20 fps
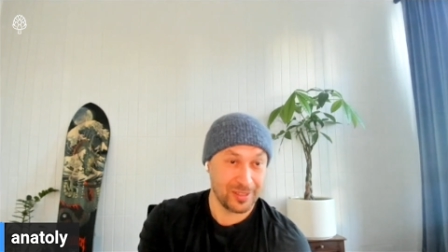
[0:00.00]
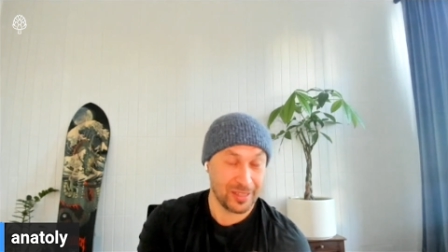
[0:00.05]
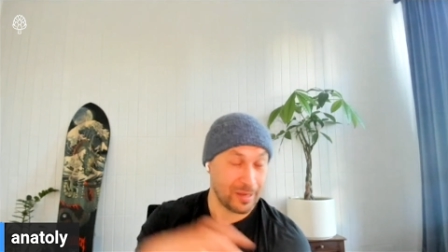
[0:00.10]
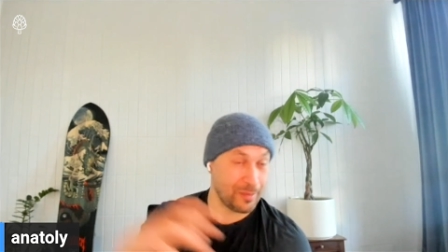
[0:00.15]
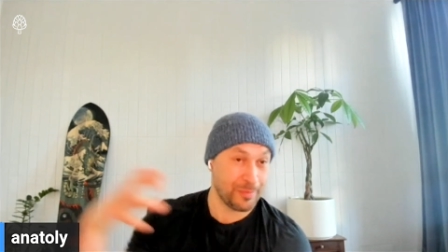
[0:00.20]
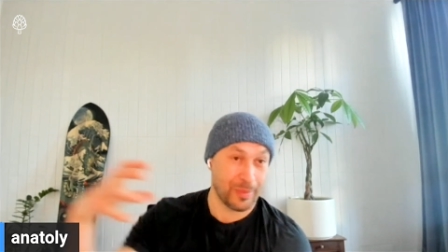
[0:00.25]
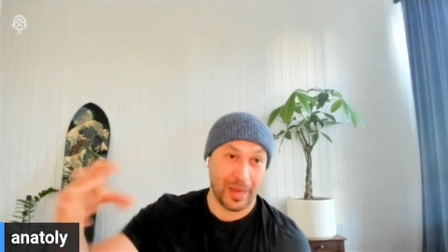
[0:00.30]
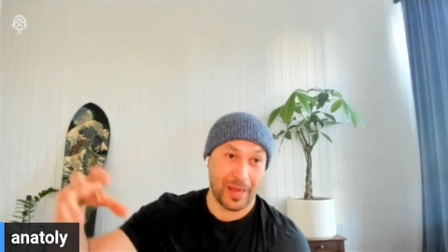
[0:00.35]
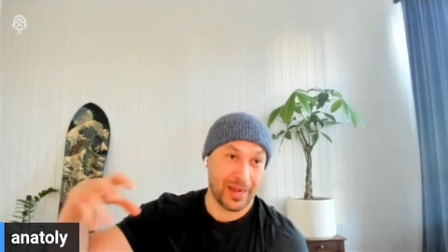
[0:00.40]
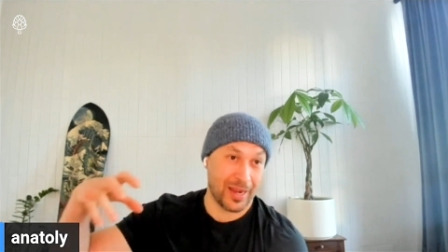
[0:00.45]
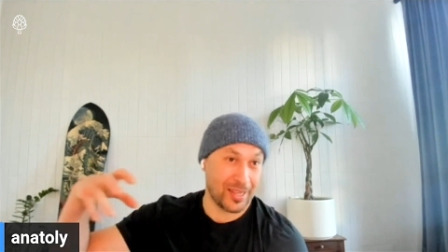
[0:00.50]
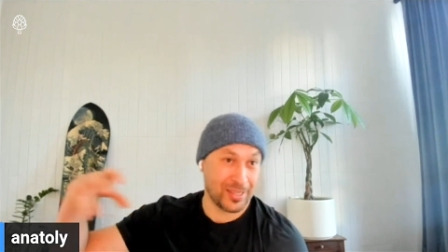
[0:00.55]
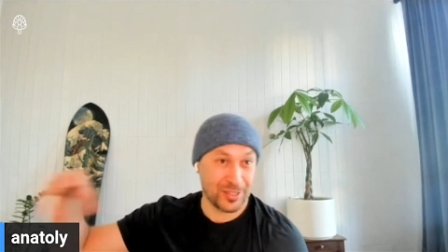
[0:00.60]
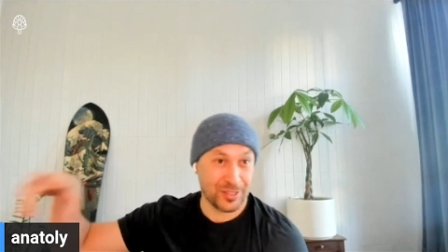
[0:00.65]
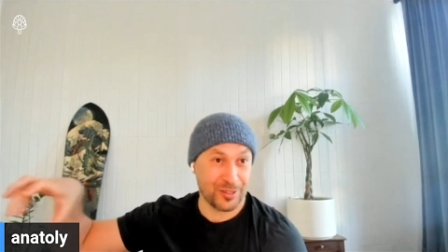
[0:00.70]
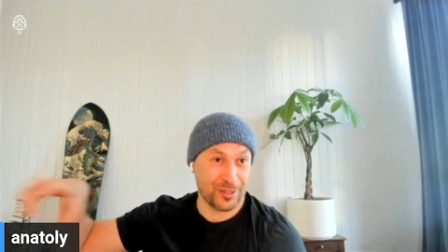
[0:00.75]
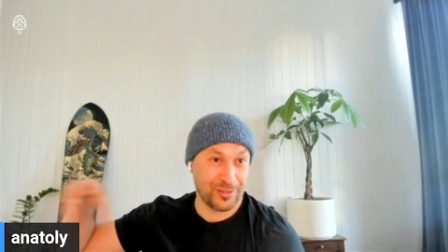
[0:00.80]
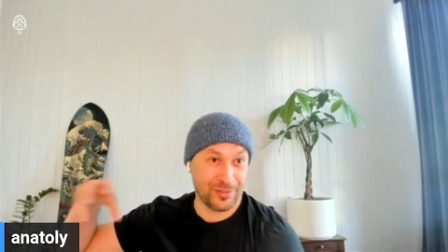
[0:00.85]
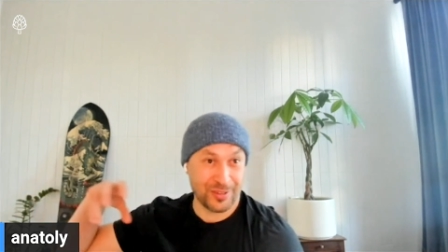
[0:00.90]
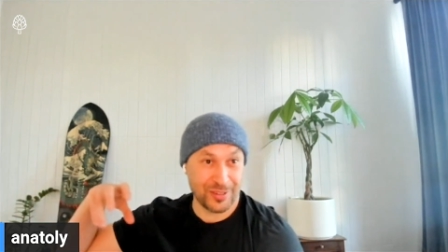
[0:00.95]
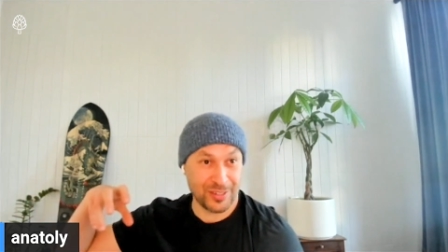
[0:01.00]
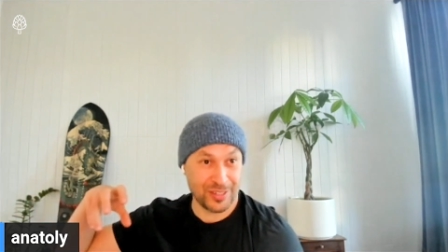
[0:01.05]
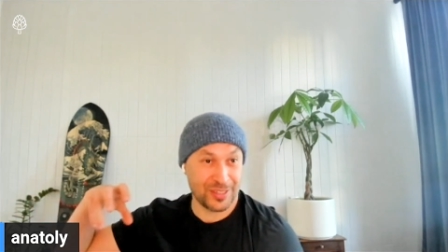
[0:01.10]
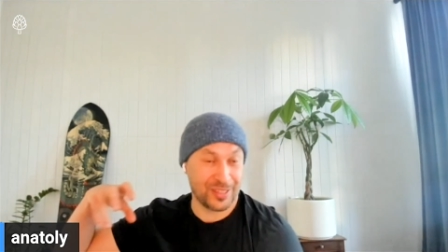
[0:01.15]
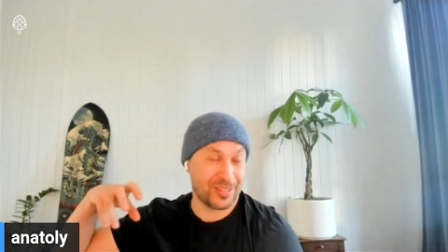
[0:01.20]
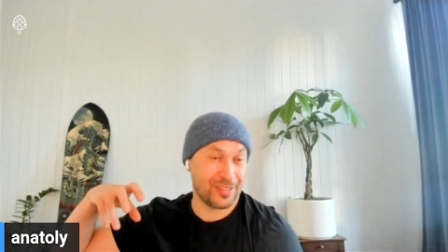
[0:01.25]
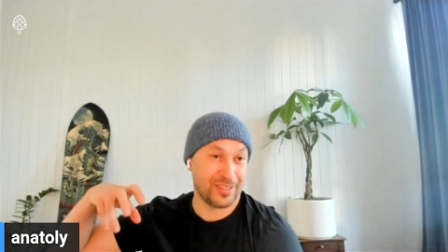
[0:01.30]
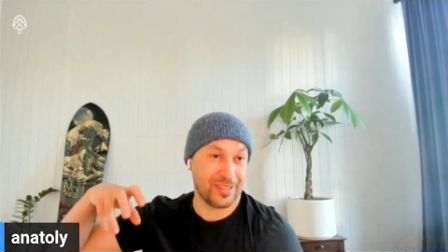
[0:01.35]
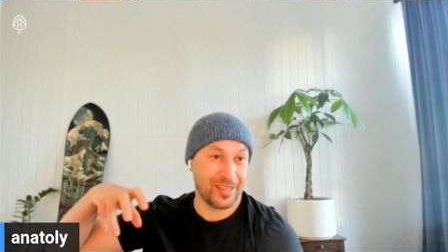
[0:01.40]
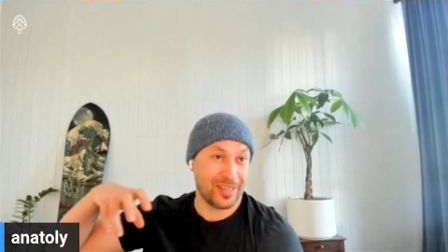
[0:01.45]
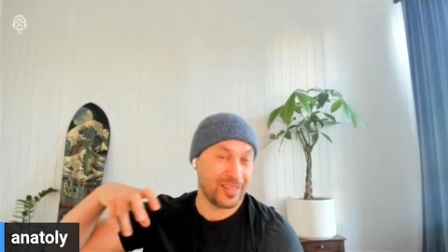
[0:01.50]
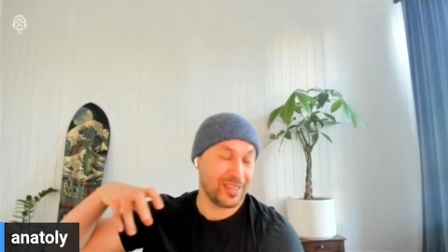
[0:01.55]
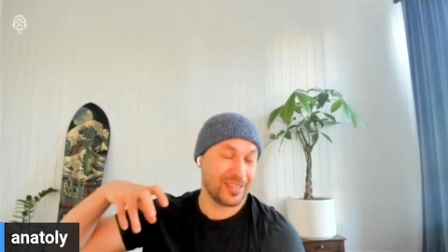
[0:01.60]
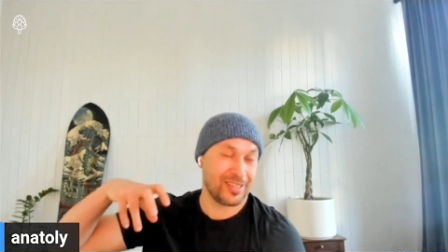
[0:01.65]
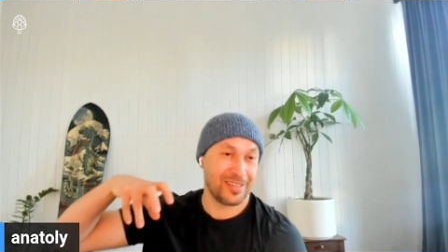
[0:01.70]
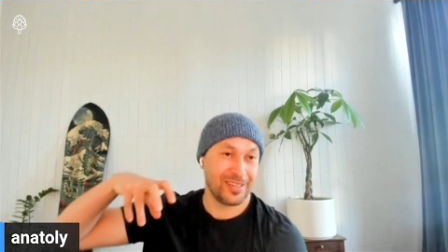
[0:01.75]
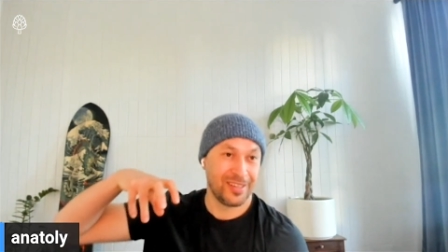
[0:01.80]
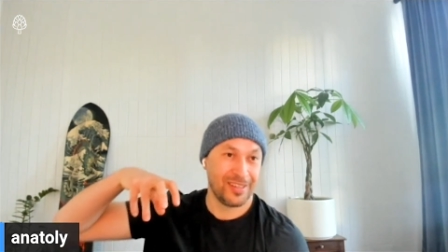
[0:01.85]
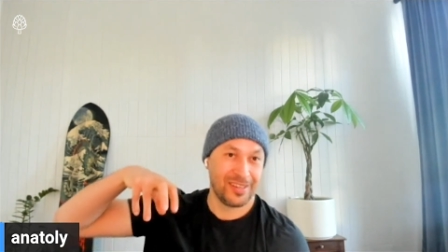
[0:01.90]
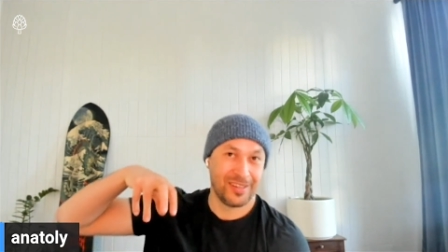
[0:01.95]
like Binance servers in
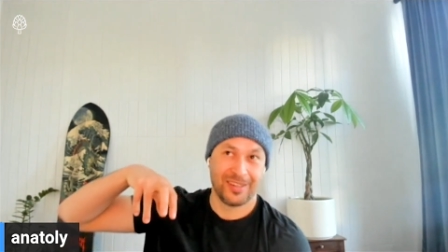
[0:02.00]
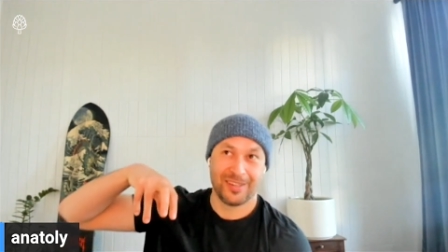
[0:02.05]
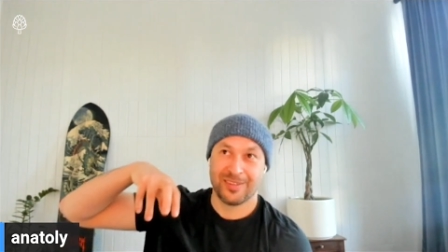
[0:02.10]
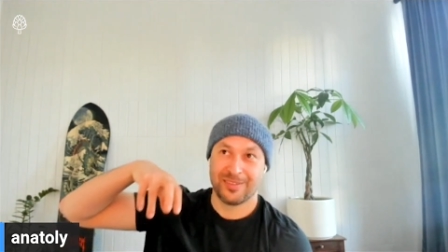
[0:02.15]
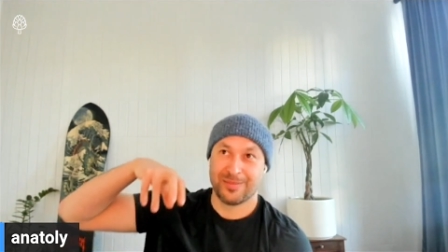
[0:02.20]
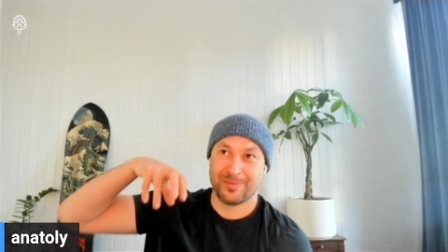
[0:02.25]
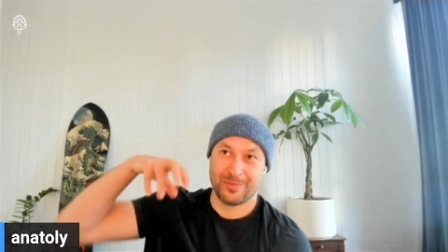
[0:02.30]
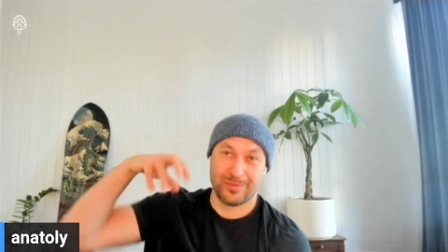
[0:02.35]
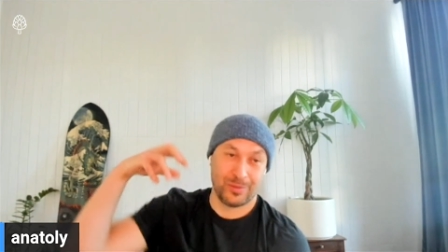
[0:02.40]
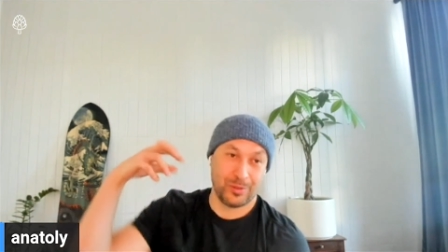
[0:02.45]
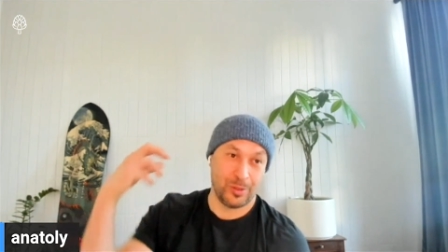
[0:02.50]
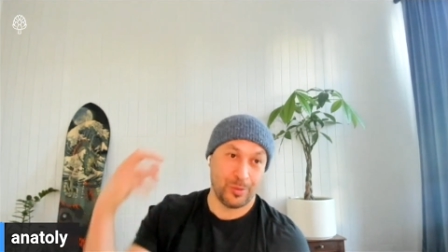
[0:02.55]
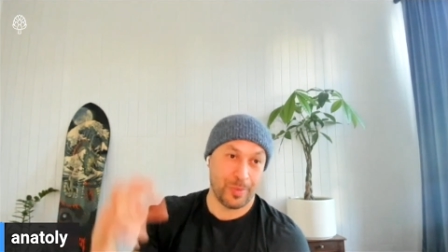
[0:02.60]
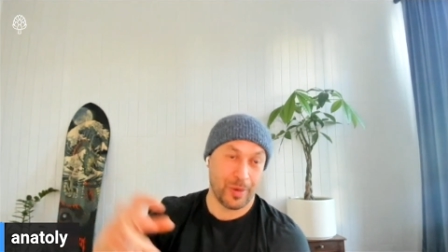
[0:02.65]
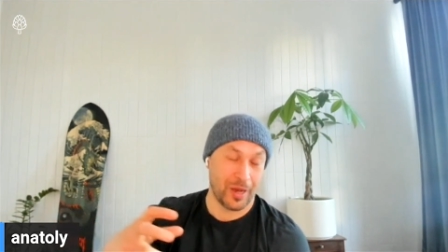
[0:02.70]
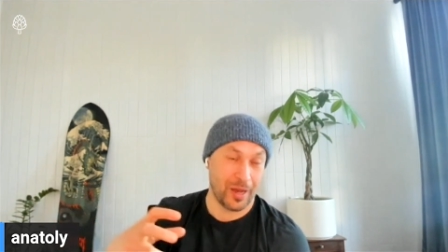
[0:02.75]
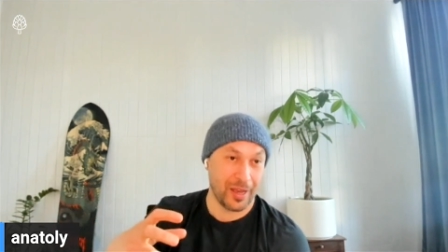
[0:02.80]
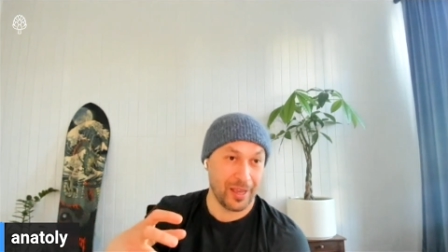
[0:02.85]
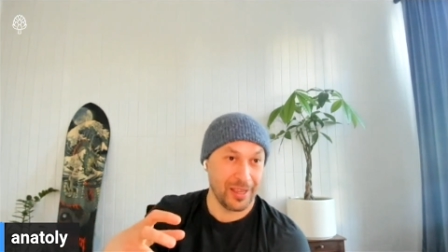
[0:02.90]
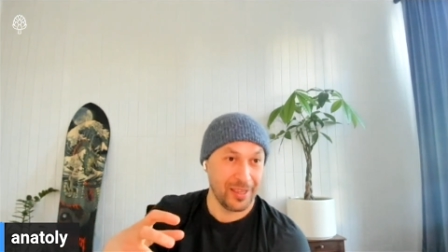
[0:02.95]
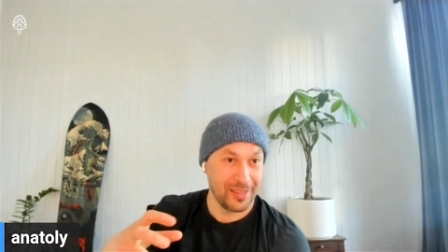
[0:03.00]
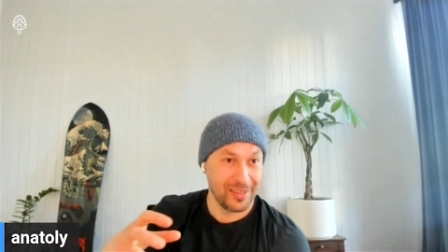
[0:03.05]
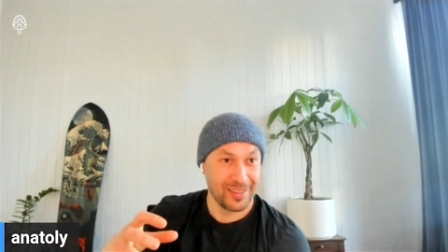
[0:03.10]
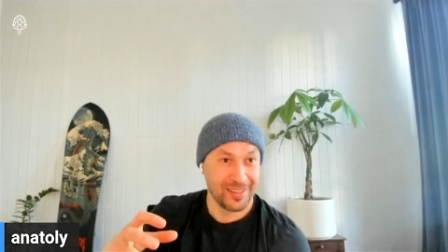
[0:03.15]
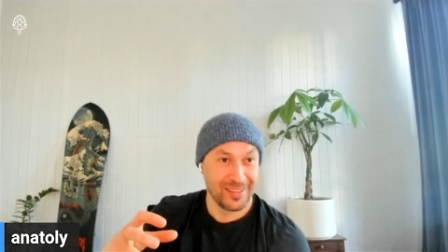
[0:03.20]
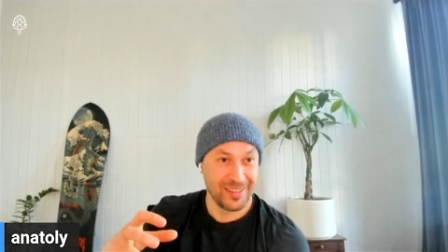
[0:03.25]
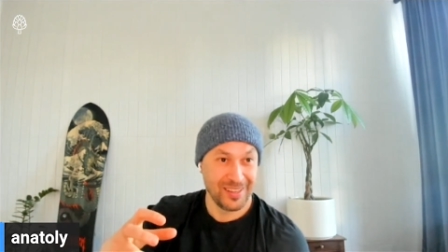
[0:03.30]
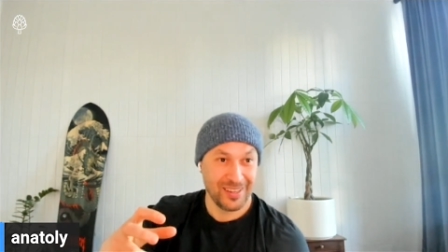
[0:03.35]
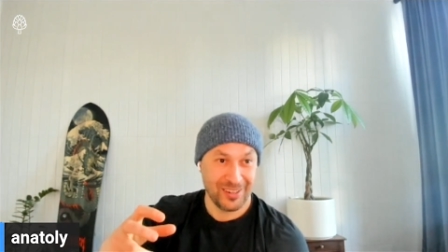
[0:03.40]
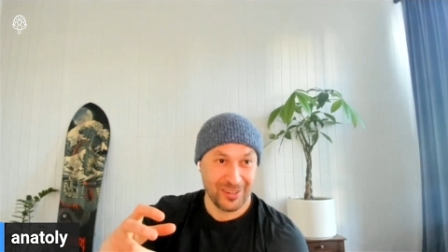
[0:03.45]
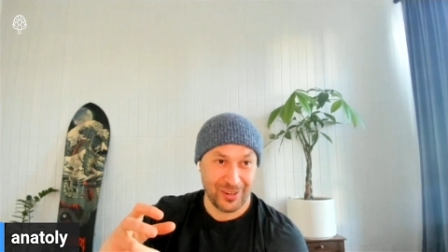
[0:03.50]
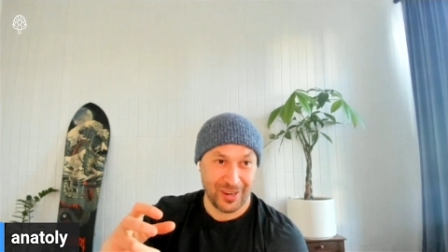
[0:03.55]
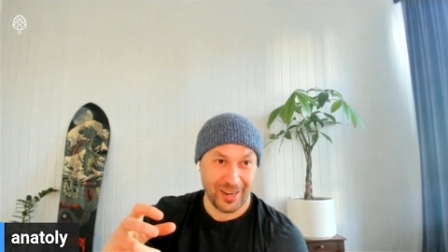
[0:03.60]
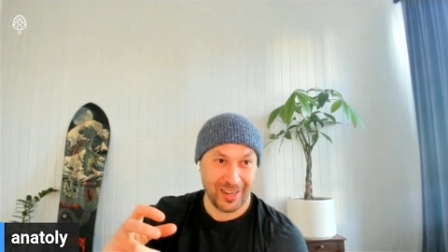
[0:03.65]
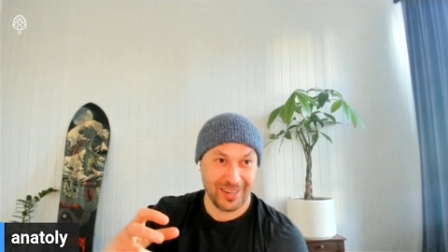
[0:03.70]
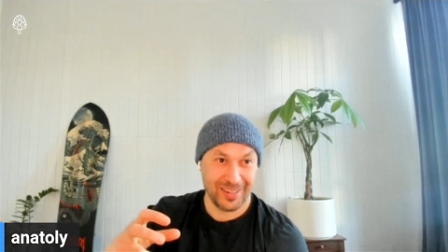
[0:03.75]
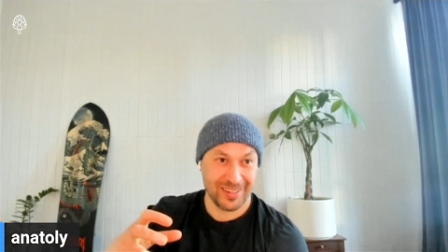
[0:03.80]
like Dubai, right?